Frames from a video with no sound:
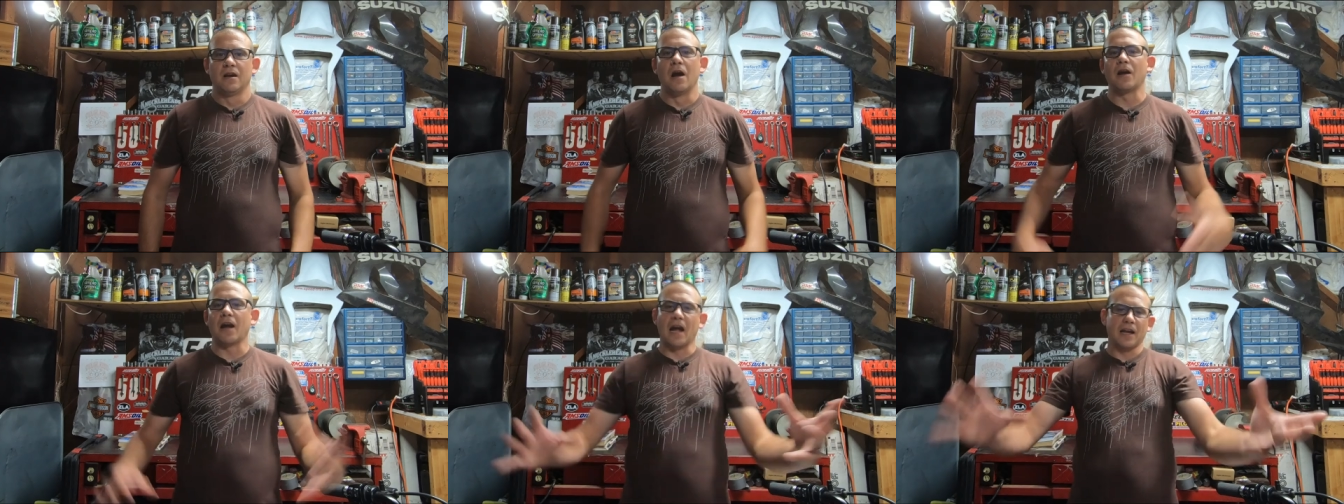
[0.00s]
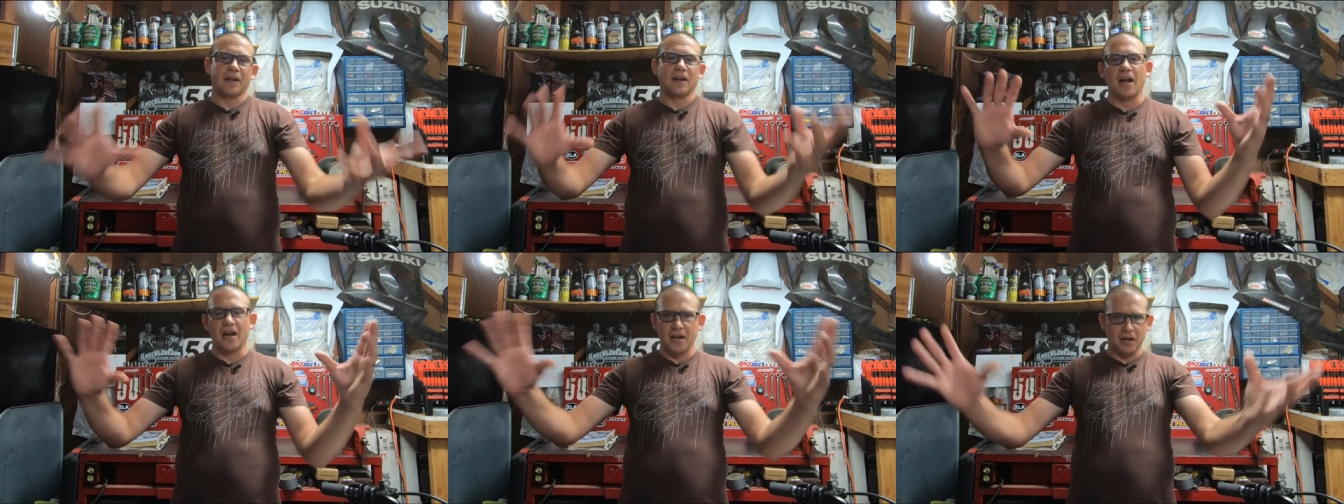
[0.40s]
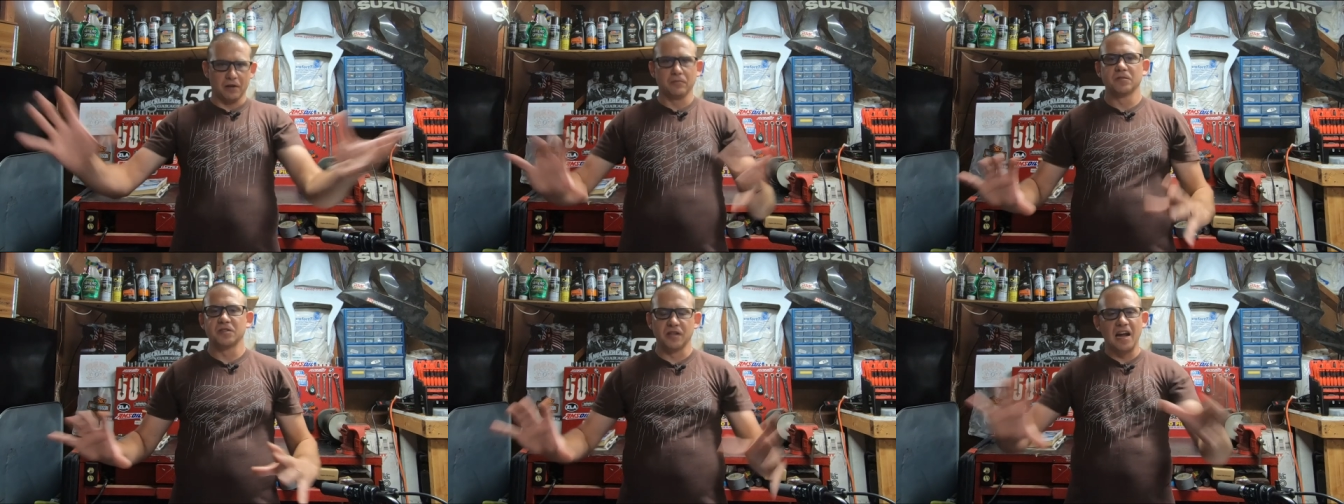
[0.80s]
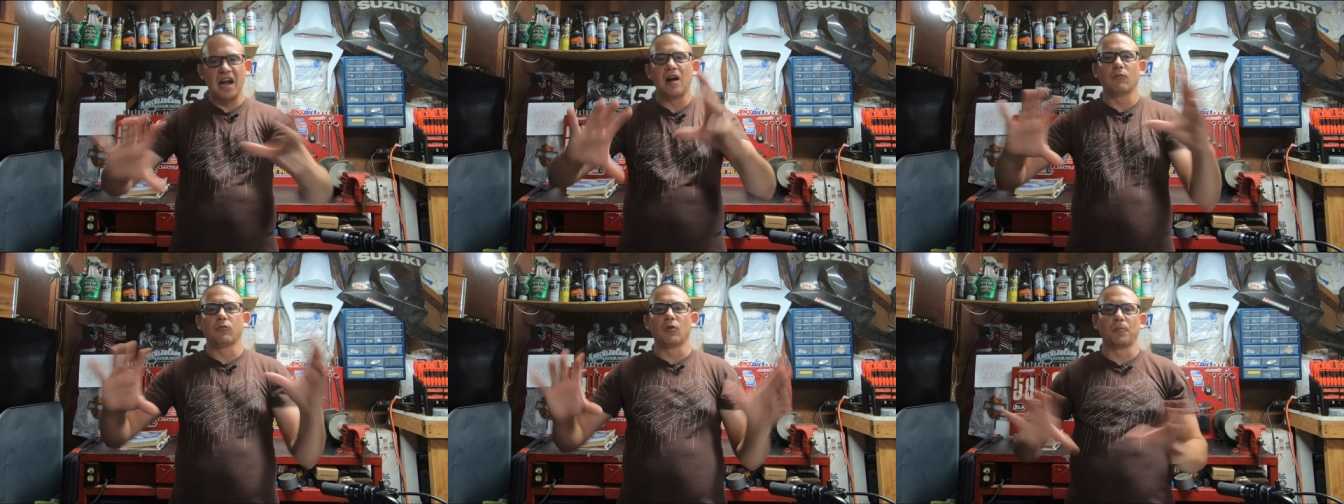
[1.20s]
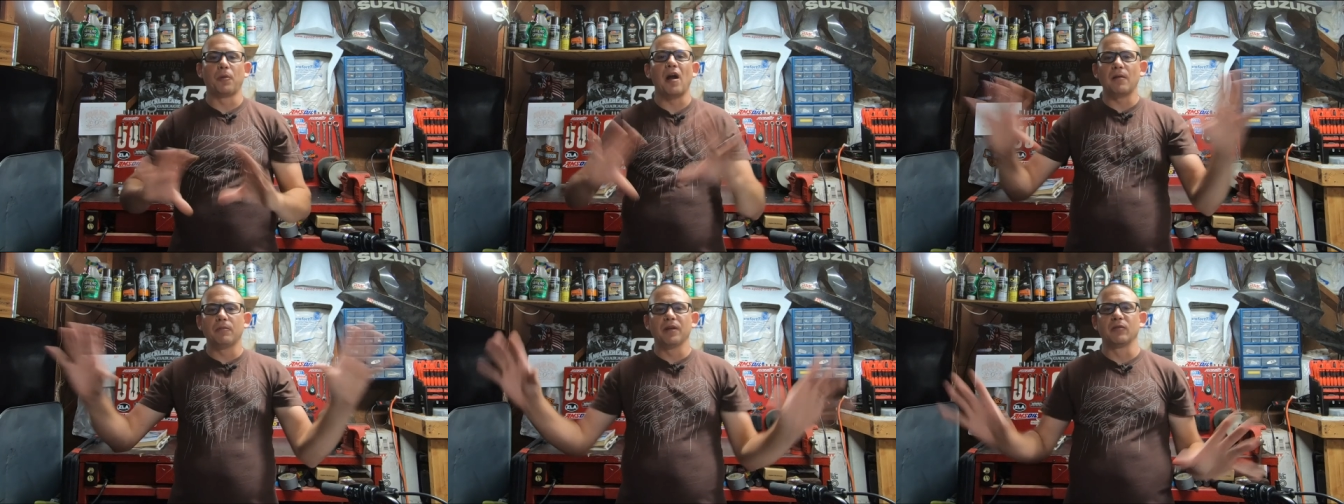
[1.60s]
Okay, I know. So now we're
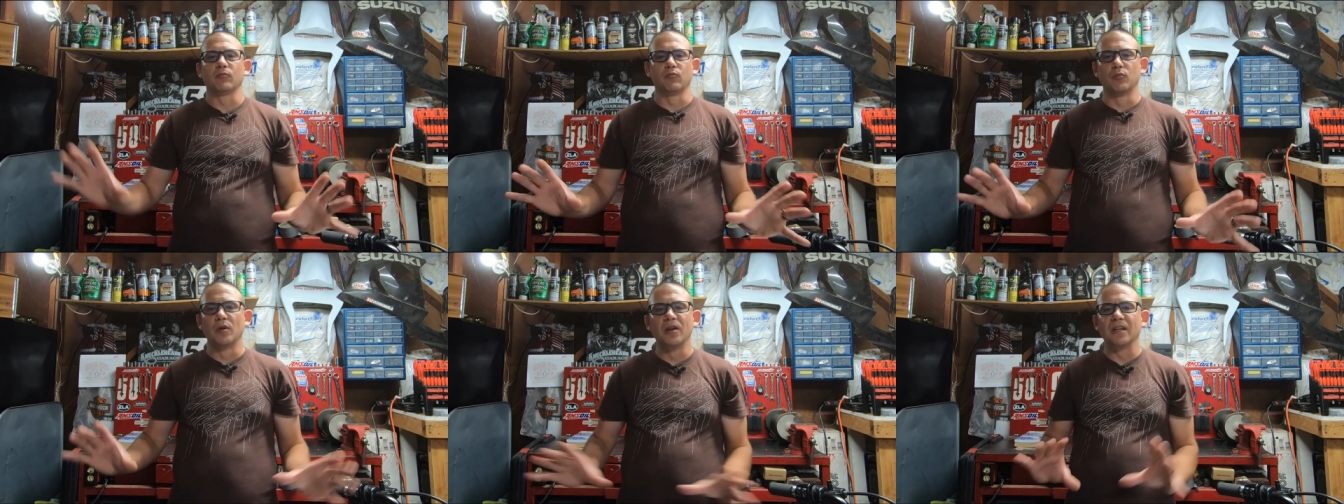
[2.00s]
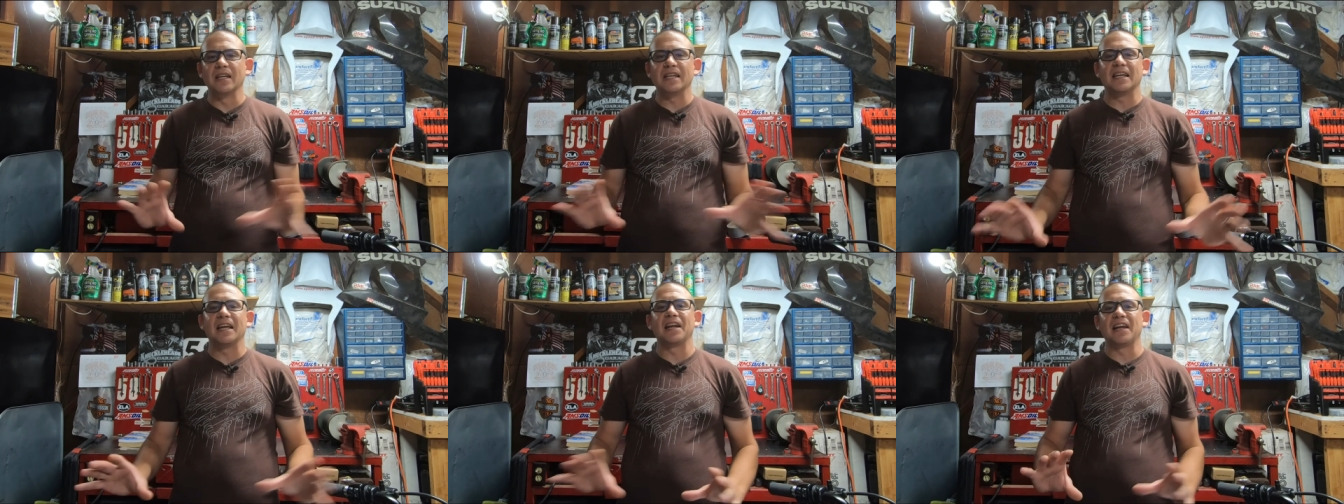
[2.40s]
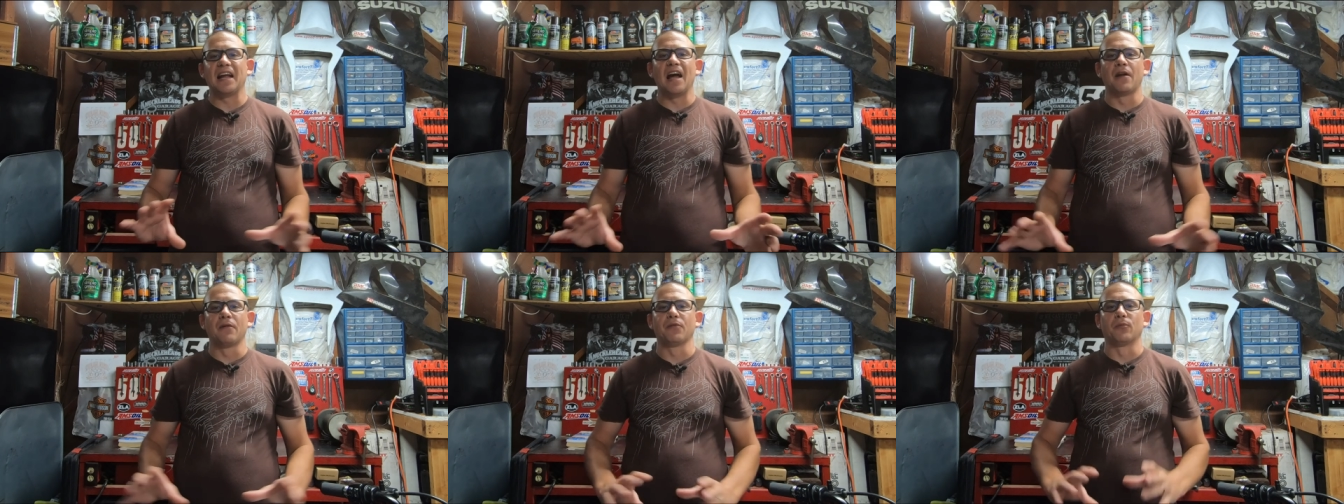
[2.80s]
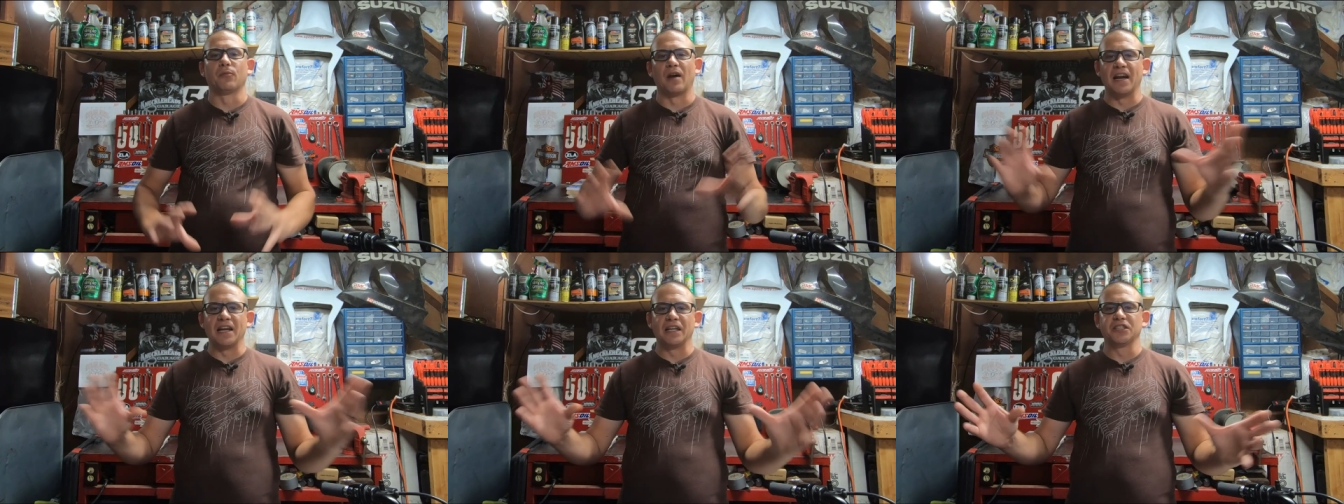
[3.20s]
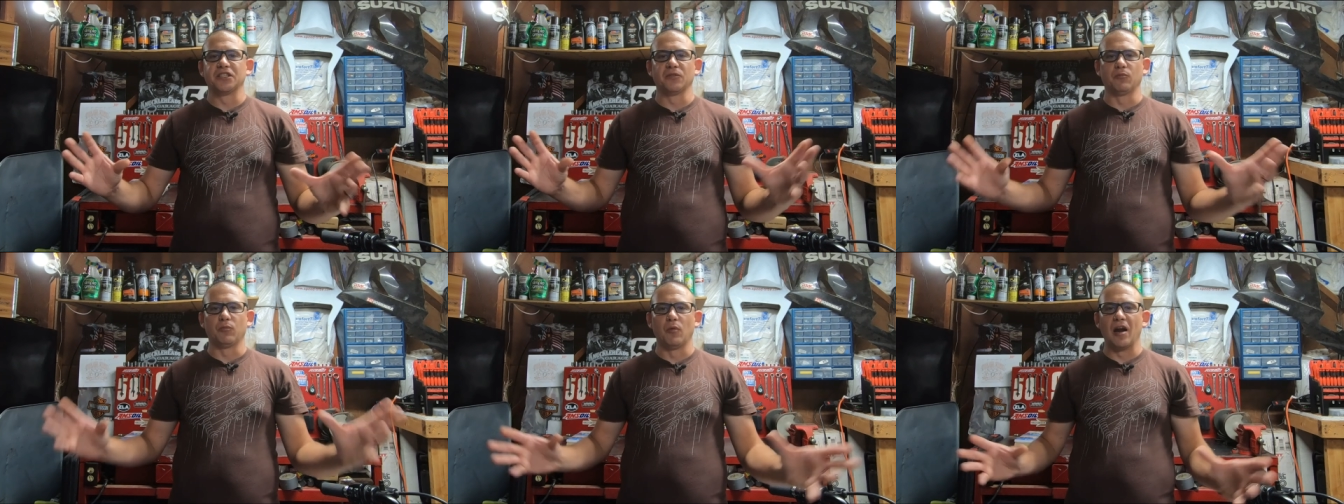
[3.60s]
probably really getting out of the range
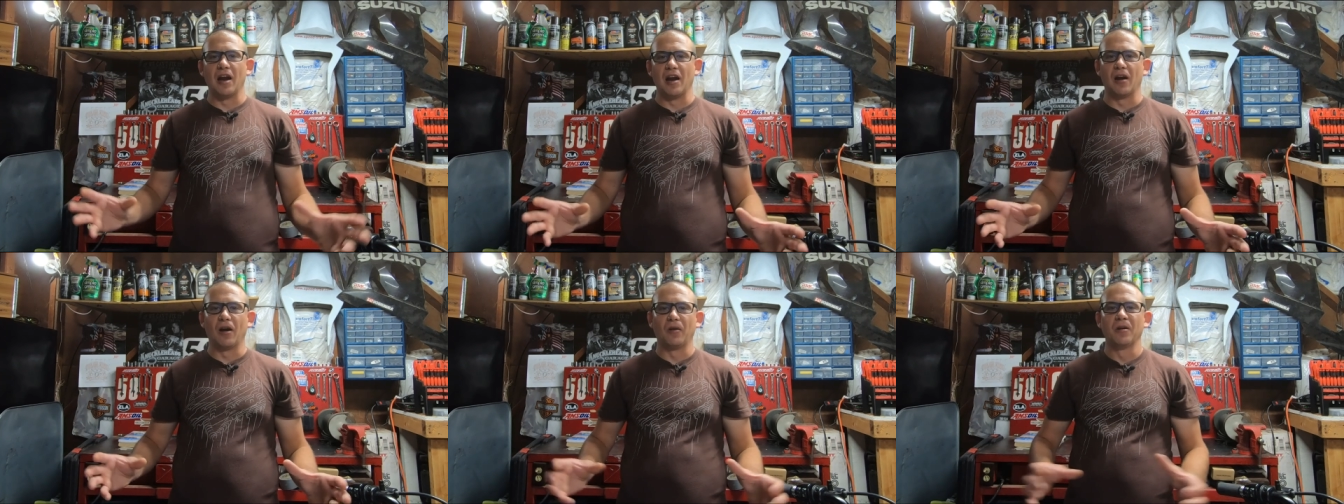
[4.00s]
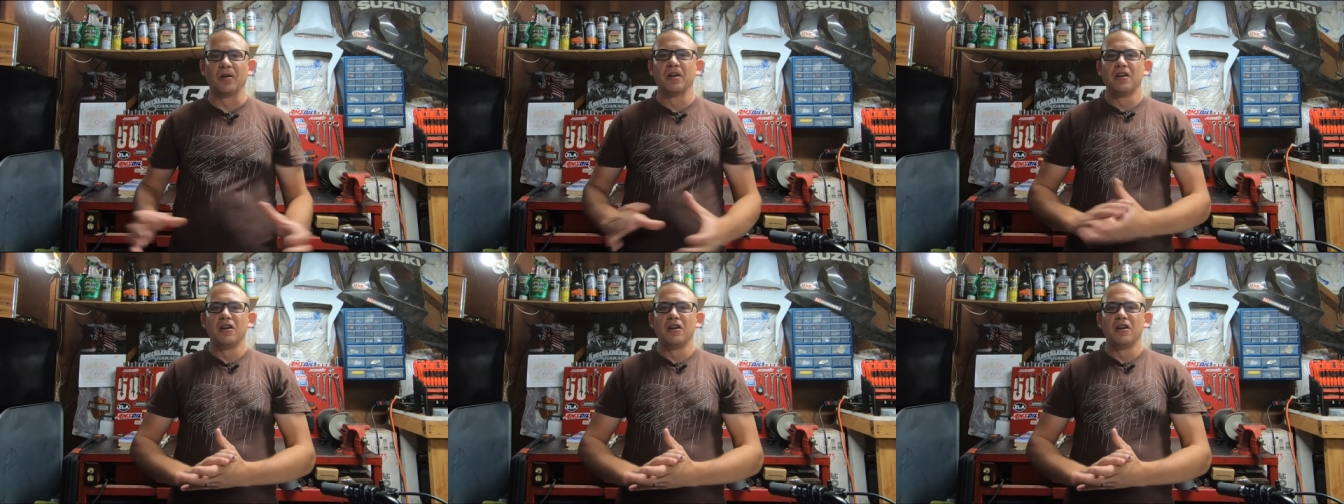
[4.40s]
of where